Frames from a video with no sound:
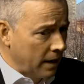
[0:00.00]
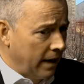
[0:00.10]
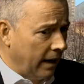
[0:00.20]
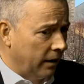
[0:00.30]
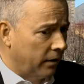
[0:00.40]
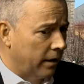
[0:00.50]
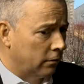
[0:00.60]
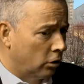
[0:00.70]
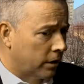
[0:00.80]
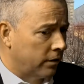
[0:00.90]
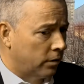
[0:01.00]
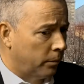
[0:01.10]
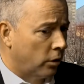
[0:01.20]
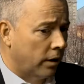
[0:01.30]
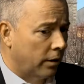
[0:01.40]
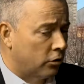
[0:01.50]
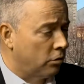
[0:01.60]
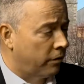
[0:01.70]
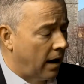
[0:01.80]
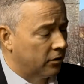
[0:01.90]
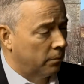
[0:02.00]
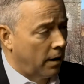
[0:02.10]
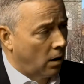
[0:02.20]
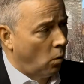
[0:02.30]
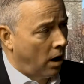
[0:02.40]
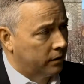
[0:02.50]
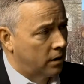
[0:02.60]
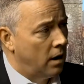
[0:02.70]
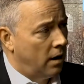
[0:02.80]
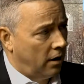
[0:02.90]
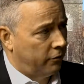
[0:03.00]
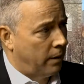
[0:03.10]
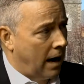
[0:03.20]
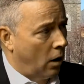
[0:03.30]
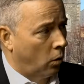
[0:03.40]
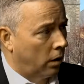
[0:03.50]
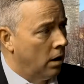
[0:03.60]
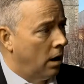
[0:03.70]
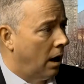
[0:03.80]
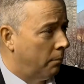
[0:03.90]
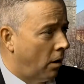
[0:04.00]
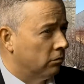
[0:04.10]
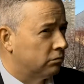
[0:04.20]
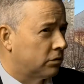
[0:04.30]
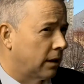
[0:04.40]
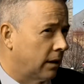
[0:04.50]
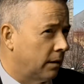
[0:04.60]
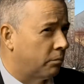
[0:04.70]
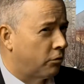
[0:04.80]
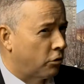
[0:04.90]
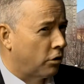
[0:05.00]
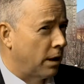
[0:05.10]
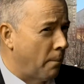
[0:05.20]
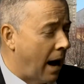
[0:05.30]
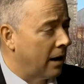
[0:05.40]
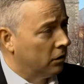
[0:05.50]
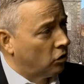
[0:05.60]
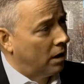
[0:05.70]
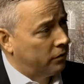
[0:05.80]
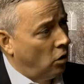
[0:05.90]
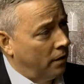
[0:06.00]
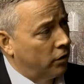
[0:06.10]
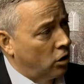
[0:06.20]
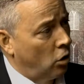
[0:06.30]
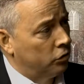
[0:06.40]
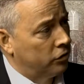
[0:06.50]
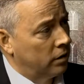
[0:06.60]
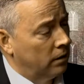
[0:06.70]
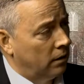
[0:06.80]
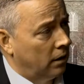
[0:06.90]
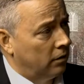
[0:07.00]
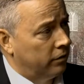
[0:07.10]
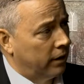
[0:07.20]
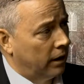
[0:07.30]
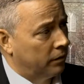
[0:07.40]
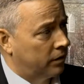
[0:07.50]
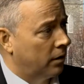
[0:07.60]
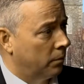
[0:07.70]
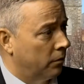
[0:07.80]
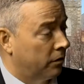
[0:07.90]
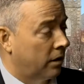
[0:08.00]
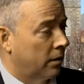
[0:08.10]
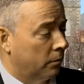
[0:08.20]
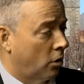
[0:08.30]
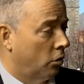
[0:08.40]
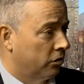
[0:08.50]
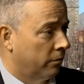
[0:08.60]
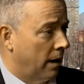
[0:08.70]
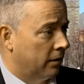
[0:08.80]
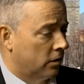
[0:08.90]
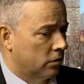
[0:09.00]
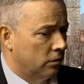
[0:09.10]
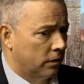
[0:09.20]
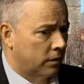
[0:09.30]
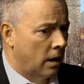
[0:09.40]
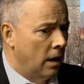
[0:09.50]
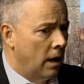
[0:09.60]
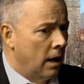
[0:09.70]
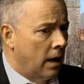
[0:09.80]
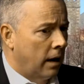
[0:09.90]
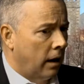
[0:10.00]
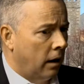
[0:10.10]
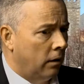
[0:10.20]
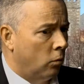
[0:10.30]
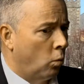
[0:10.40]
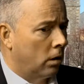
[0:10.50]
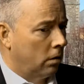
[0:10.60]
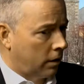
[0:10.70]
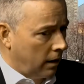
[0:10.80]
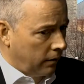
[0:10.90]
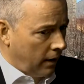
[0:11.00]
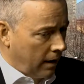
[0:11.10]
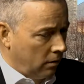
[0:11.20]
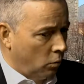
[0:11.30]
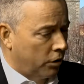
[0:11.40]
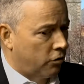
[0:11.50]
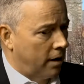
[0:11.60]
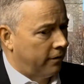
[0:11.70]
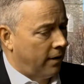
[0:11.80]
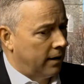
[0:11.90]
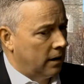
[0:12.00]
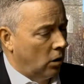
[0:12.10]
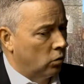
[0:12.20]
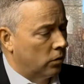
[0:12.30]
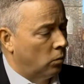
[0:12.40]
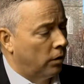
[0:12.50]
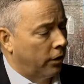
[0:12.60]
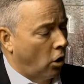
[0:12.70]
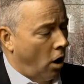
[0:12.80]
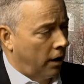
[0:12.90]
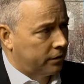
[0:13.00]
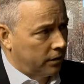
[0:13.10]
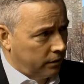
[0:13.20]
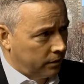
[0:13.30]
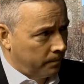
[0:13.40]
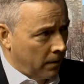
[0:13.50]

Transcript: And they're looking to put in 2,000 megawatts of power about 30 miles off the coast of the southern coast of Massachusetts. And we're looking at that. We're trying to find out what the cost is.